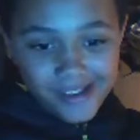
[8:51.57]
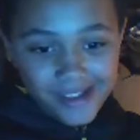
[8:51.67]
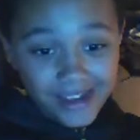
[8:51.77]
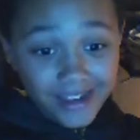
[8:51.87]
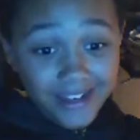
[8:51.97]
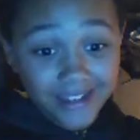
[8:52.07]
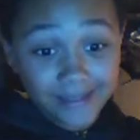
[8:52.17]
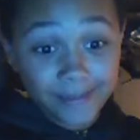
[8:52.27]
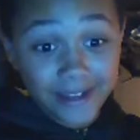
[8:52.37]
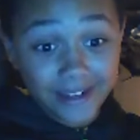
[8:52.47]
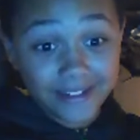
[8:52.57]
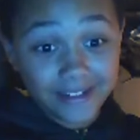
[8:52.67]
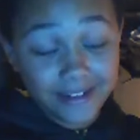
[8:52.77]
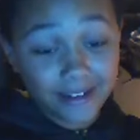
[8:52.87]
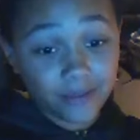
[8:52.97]
I expect
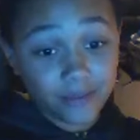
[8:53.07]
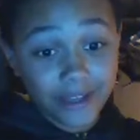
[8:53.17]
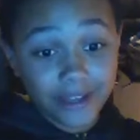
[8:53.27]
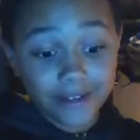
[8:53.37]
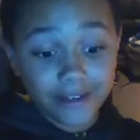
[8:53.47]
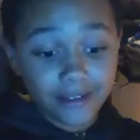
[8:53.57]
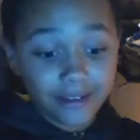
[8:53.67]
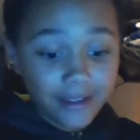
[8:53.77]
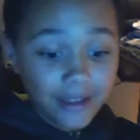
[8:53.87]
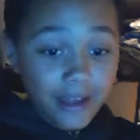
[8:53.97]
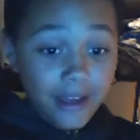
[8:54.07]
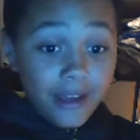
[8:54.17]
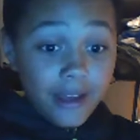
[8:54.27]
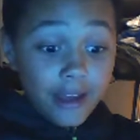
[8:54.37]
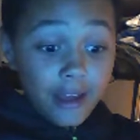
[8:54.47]
next weekend.
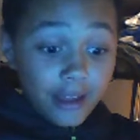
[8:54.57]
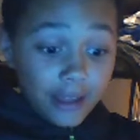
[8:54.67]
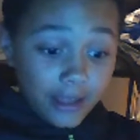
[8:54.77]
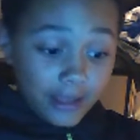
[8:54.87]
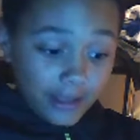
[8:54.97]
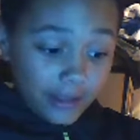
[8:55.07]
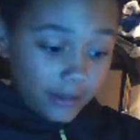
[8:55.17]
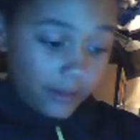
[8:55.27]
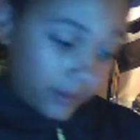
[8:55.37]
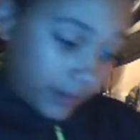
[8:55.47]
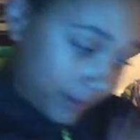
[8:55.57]
And, okay,